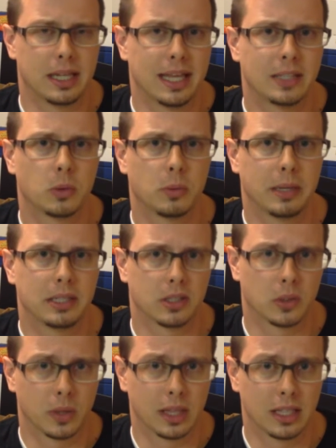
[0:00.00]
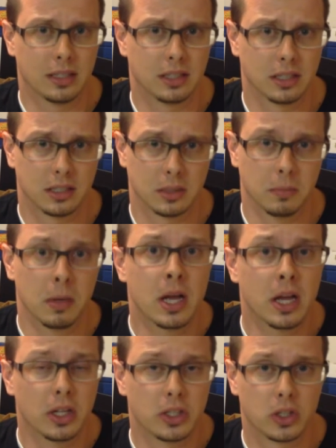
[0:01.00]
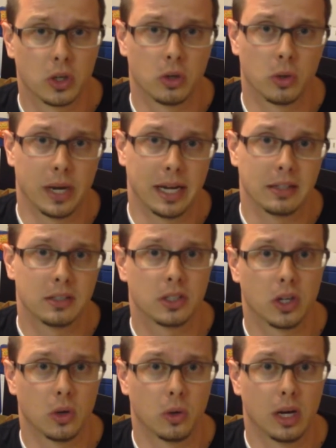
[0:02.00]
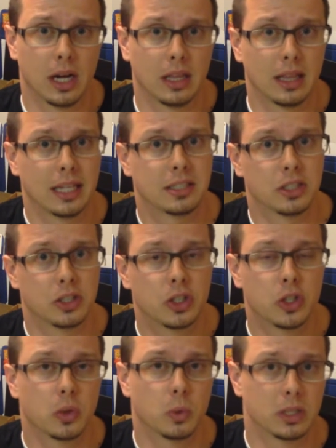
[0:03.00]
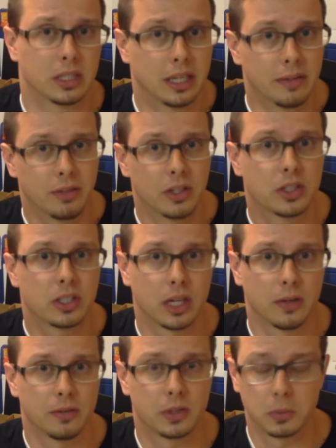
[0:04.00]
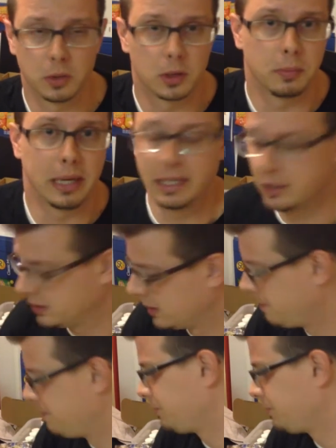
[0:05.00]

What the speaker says: That's what makes a gridless system so great. So lesson 2 was give yourself some space.